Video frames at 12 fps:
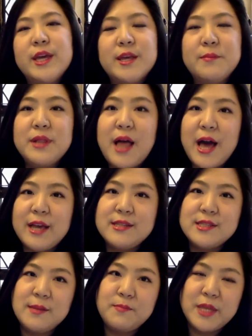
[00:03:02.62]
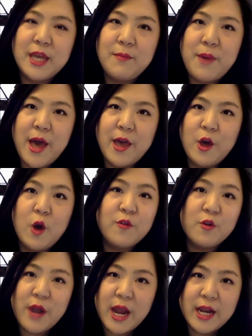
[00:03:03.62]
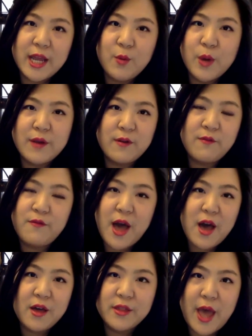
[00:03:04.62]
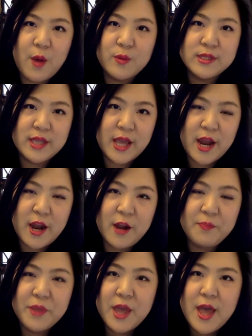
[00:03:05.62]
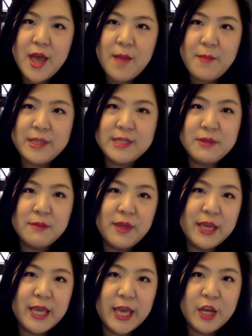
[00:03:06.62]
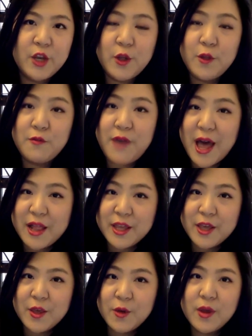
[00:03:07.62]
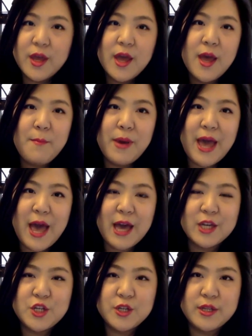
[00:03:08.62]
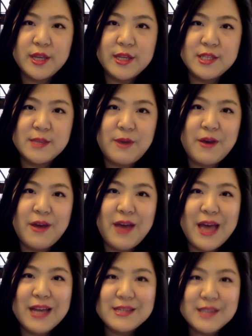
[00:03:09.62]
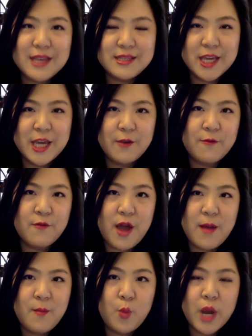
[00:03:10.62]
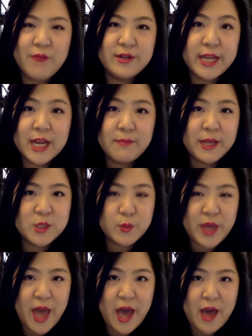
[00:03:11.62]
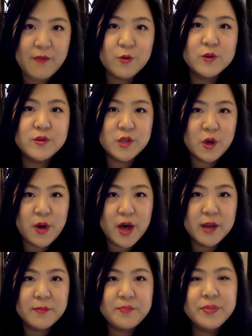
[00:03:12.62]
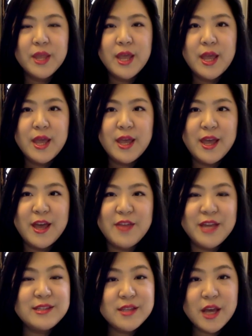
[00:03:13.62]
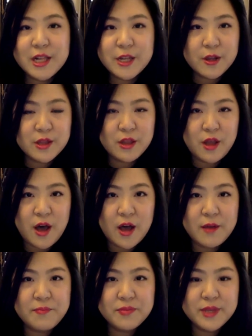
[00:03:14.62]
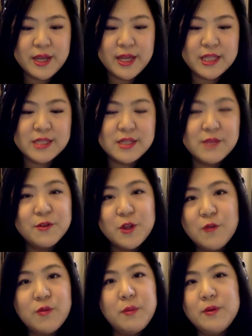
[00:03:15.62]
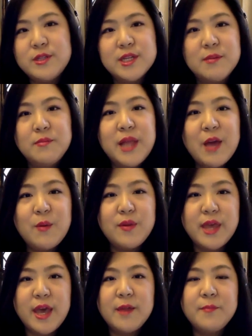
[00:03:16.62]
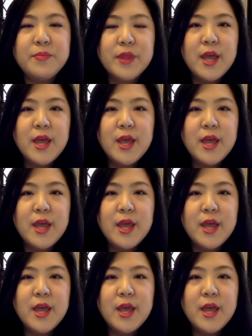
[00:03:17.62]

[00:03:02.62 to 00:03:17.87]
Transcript: comply simply by overwriting whatever file that was there by simply making a null value, by actually somehow excising it from whatever database we have, or so on. Uh, that's not clear in the law. It's difficult for people to comply with it.